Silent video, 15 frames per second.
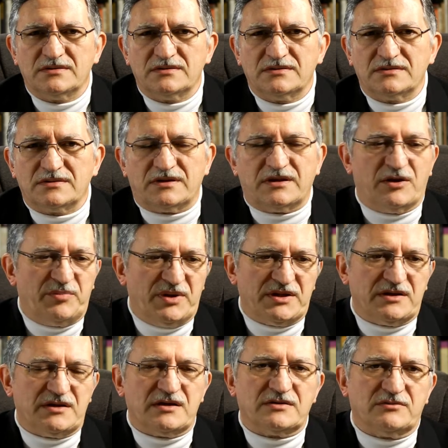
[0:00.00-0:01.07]
the
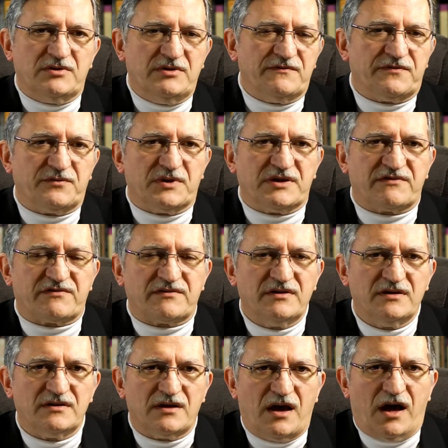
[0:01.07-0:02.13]
ability to influence
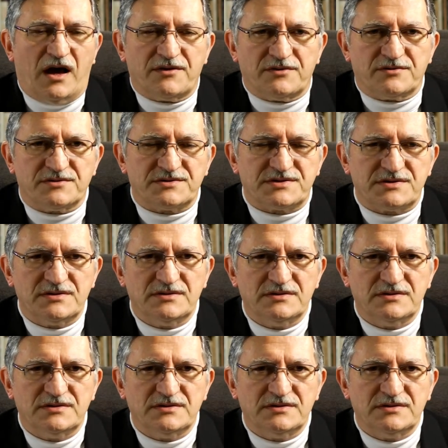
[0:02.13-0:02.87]
others,